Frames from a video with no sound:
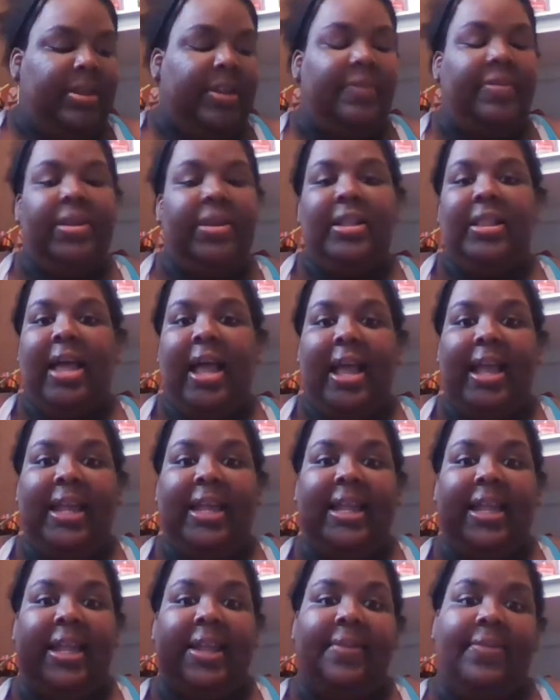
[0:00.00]
Give it a
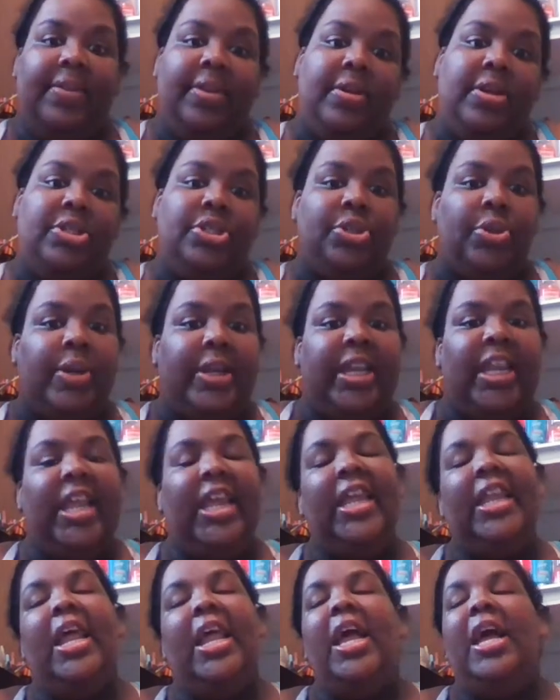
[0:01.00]
like if you enjoyed
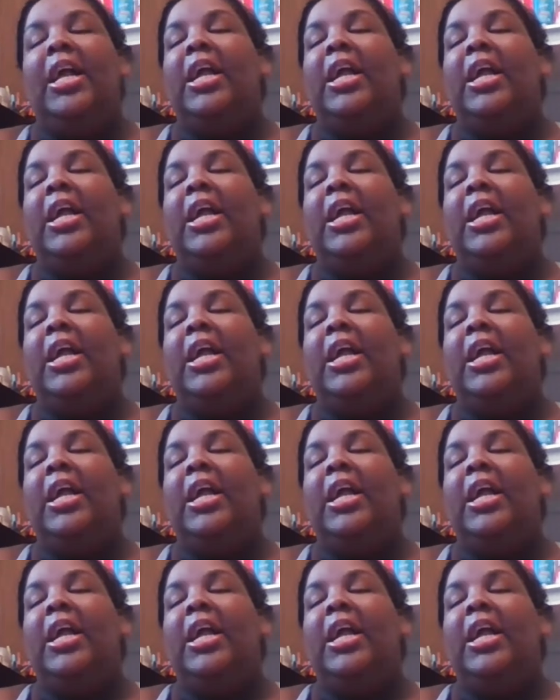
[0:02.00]
it.